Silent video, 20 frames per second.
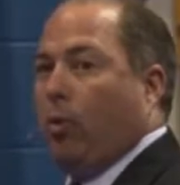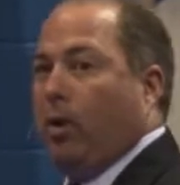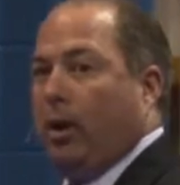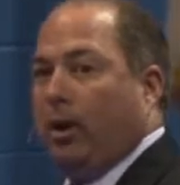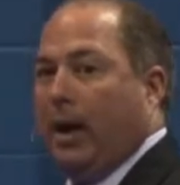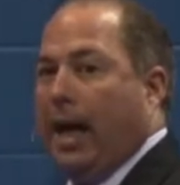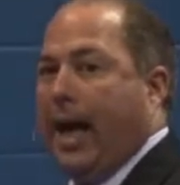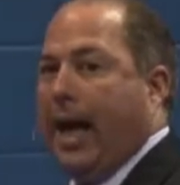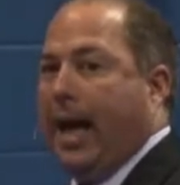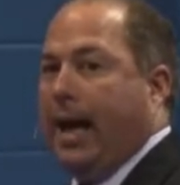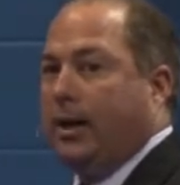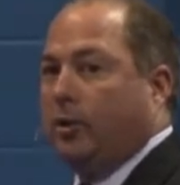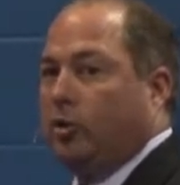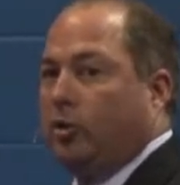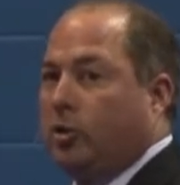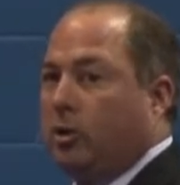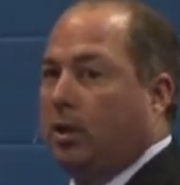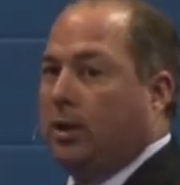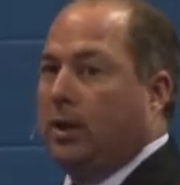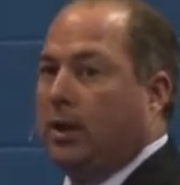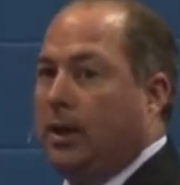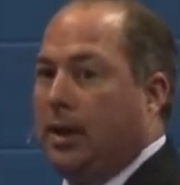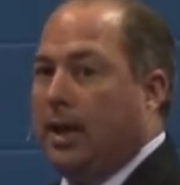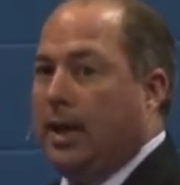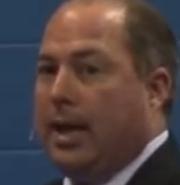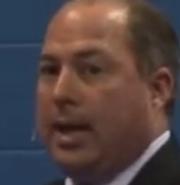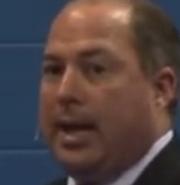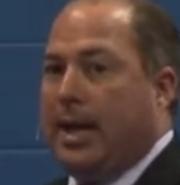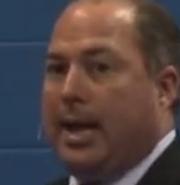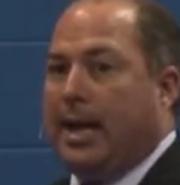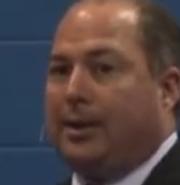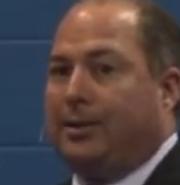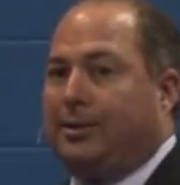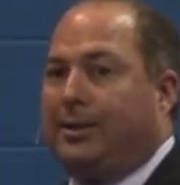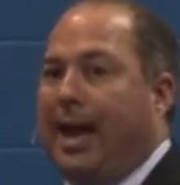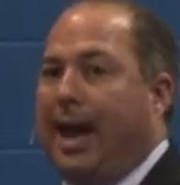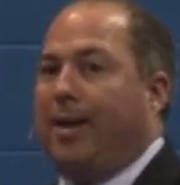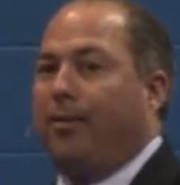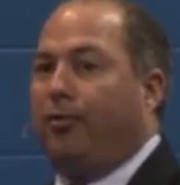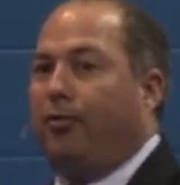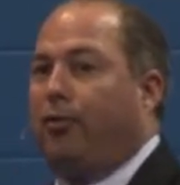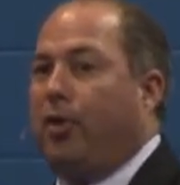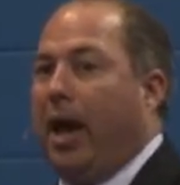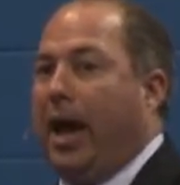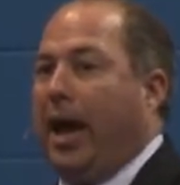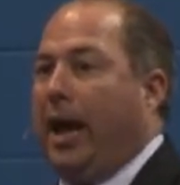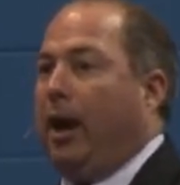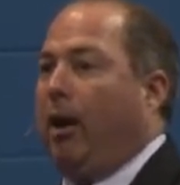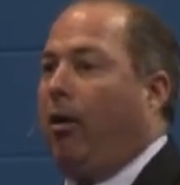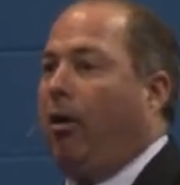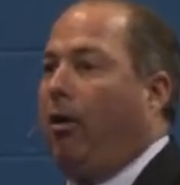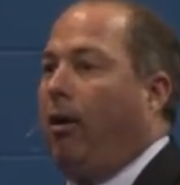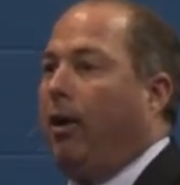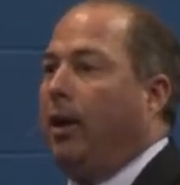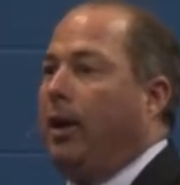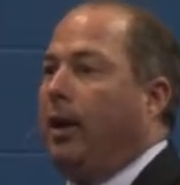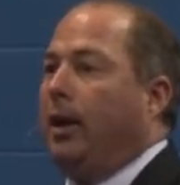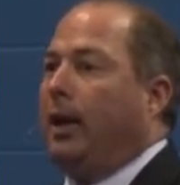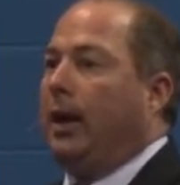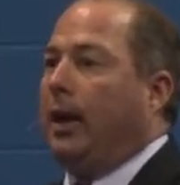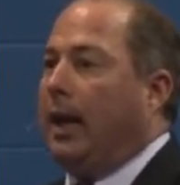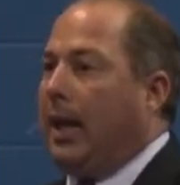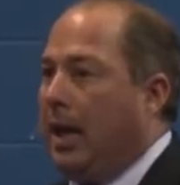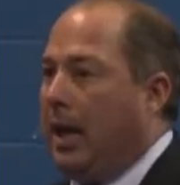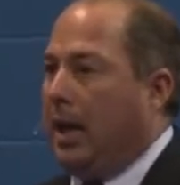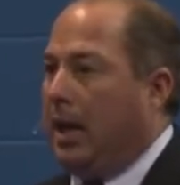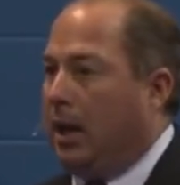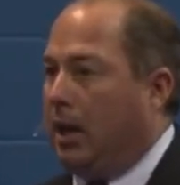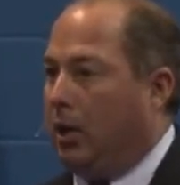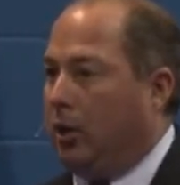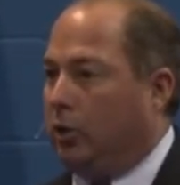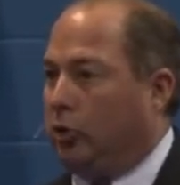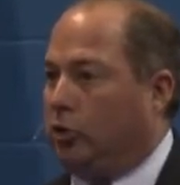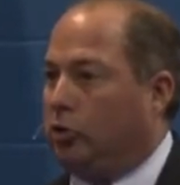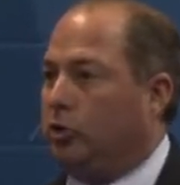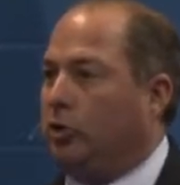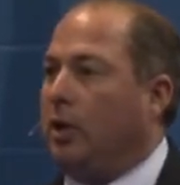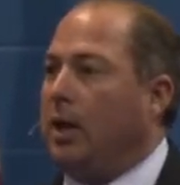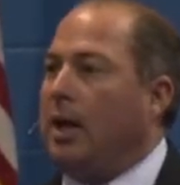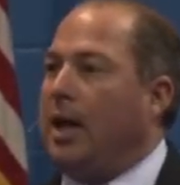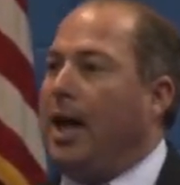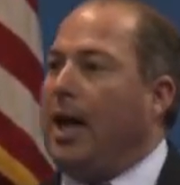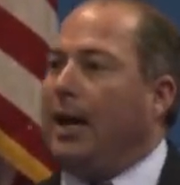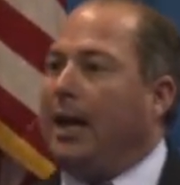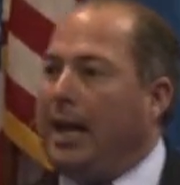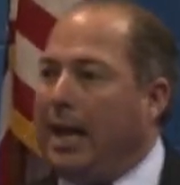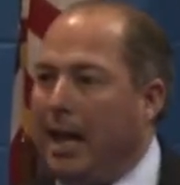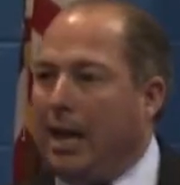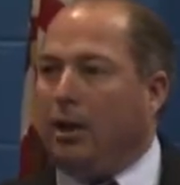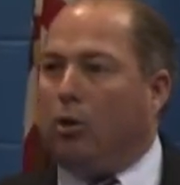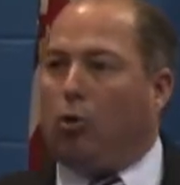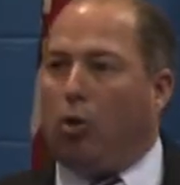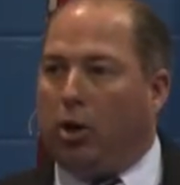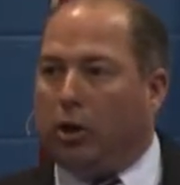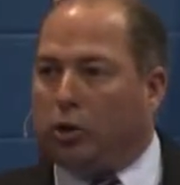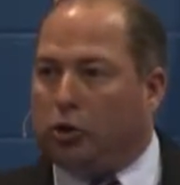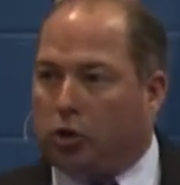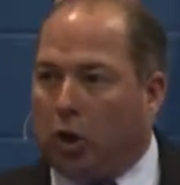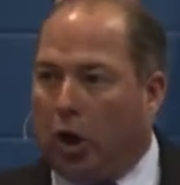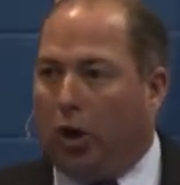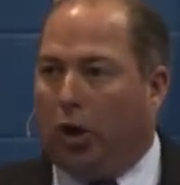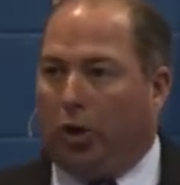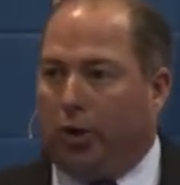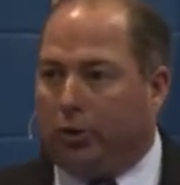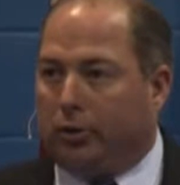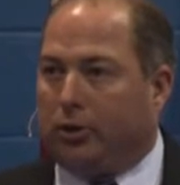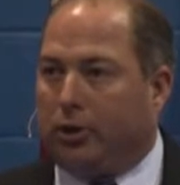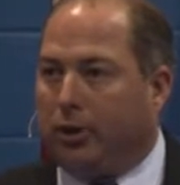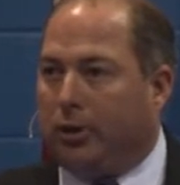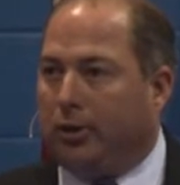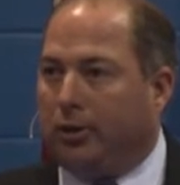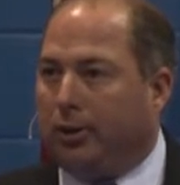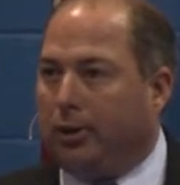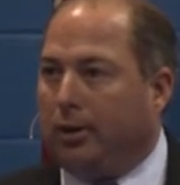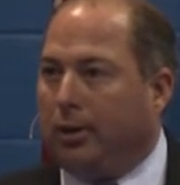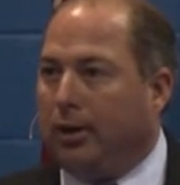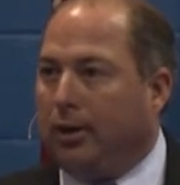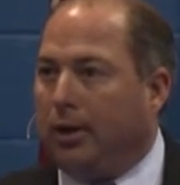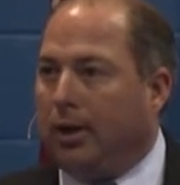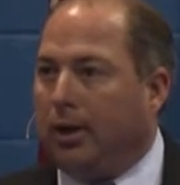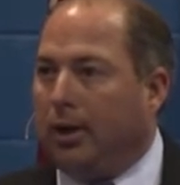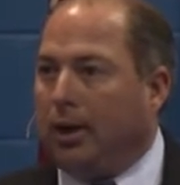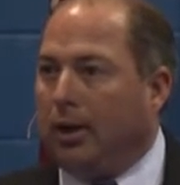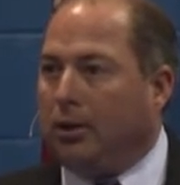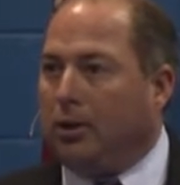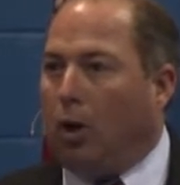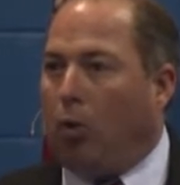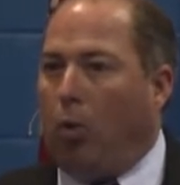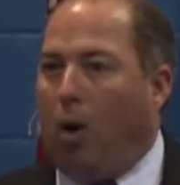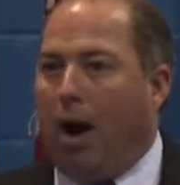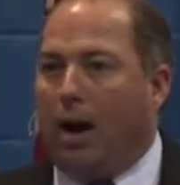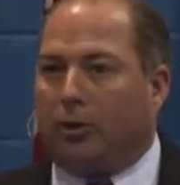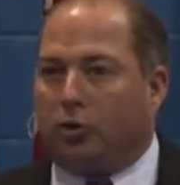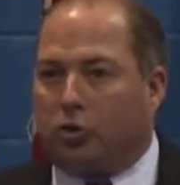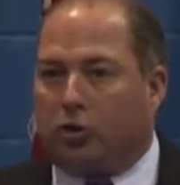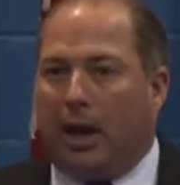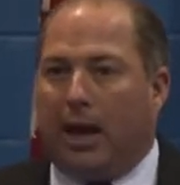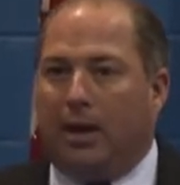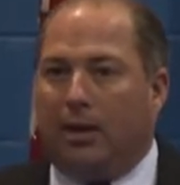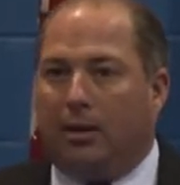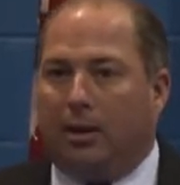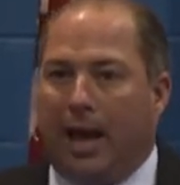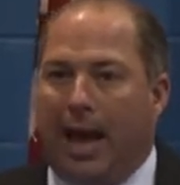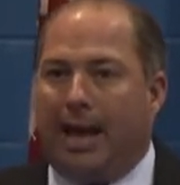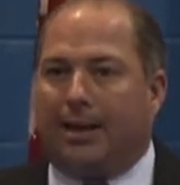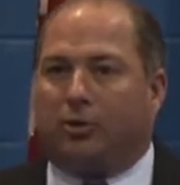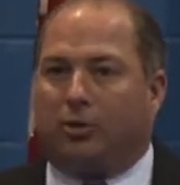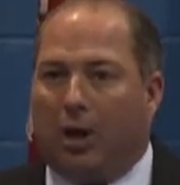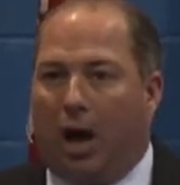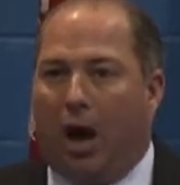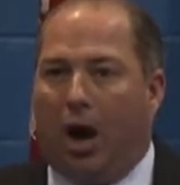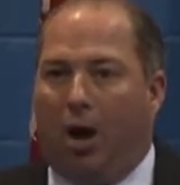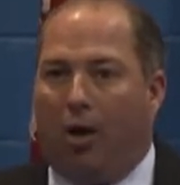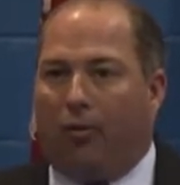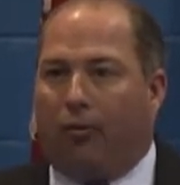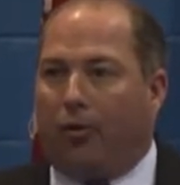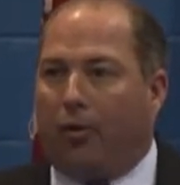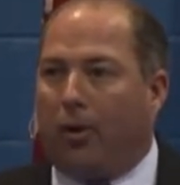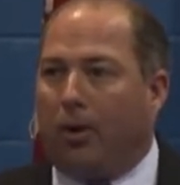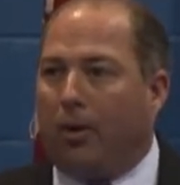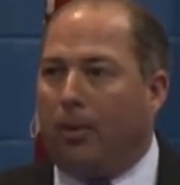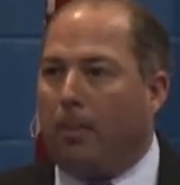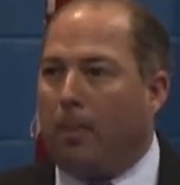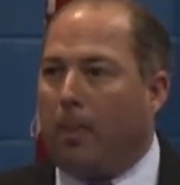to realize is that there is an end result to what Satan has to offer.